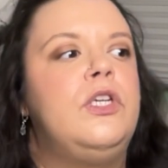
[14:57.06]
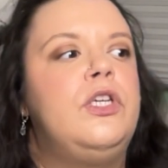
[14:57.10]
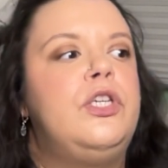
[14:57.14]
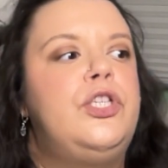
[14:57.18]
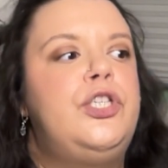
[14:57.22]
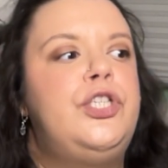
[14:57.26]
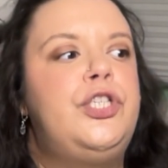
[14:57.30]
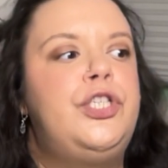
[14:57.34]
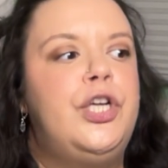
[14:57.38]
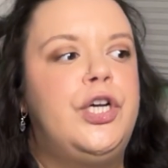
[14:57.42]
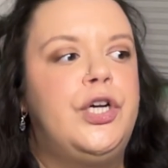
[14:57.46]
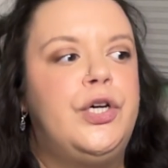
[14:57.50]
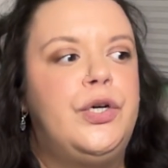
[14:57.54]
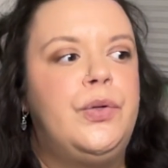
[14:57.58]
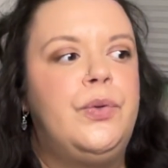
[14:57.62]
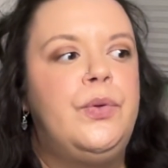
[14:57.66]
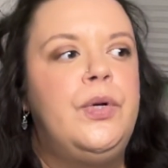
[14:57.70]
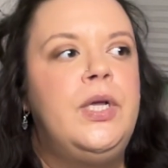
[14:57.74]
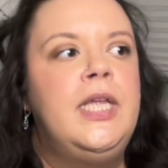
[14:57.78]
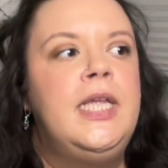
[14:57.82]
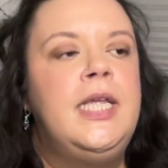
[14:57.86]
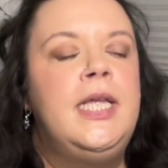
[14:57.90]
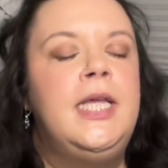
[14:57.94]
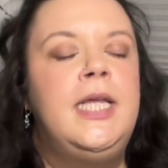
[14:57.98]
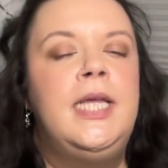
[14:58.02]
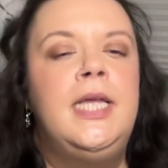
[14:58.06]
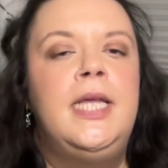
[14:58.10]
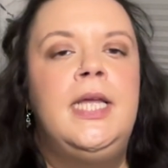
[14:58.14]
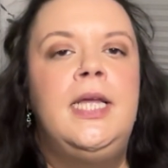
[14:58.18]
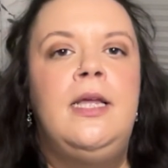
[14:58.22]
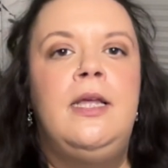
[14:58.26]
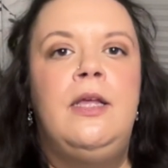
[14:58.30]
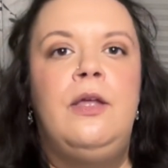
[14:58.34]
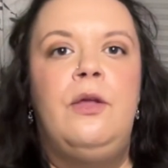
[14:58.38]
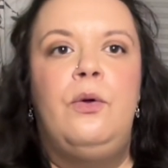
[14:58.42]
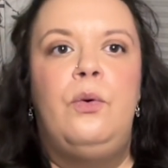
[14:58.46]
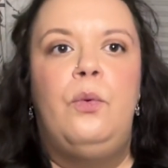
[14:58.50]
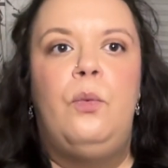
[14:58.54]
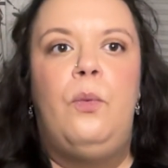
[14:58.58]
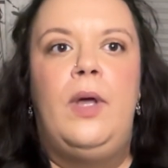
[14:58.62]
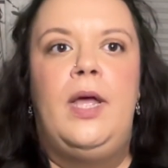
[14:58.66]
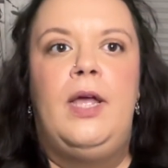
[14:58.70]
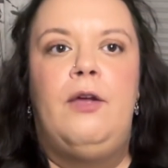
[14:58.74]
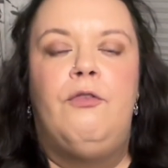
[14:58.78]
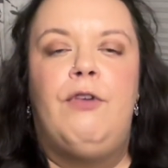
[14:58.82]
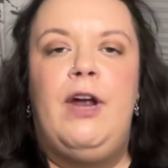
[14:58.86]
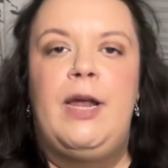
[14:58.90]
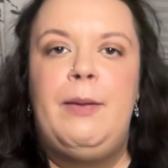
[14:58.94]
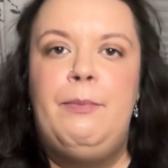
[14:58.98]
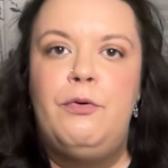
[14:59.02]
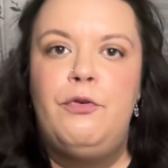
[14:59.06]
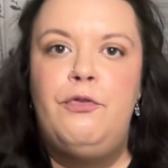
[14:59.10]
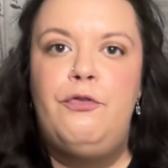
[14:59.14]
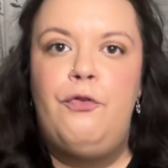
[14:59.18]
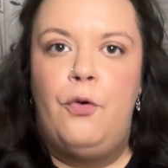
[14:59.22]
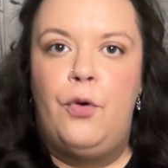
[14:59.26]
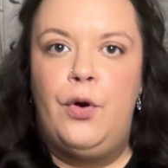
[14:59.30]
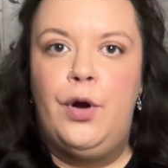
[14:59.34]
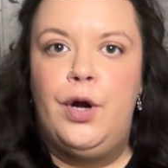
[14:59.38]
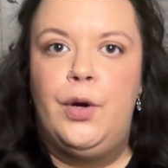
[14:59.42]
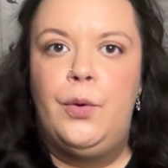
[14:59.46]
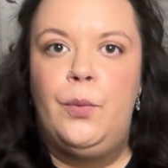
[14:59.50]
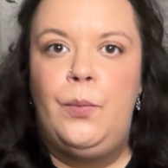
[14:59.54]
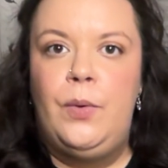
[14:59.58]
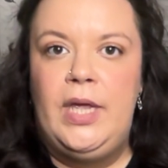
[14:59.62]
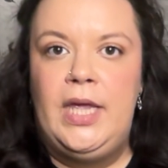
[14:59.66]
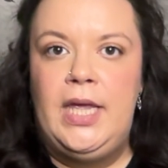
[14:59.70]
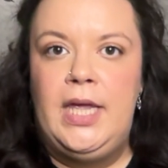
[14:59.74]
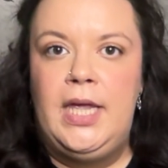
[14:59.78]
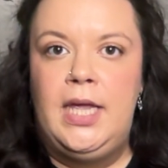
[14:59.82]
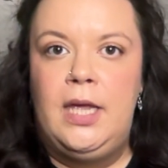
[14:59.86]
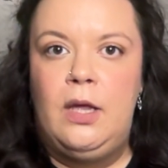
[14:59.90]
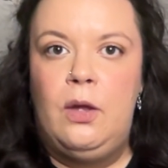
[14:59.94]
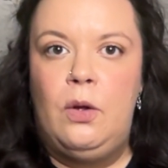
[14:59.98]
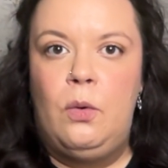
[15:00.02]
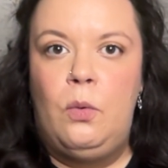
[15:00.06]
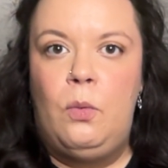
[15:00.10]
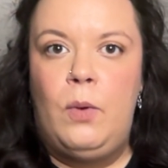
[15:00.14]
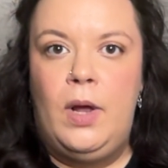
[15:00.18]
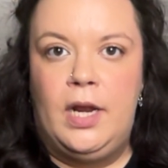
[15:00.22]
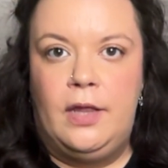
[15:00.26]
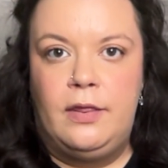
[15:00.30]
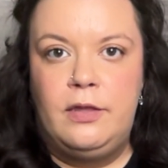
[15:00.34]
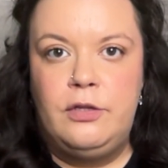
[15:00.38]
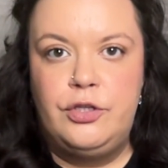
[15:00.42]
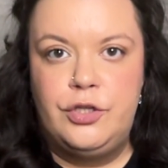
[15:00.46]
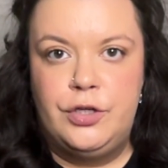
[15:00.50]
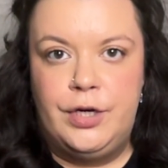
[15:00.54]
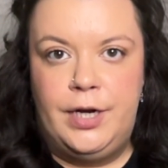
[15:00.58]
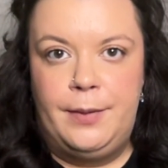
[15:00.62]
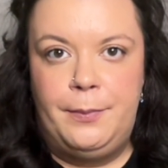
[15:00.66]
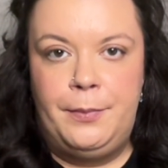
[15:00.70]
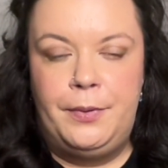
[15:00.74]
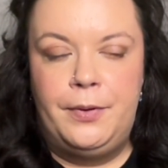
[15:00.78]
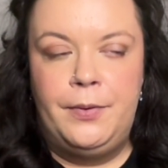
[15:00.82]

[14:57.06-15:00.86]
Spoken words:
So right before we went on the trip,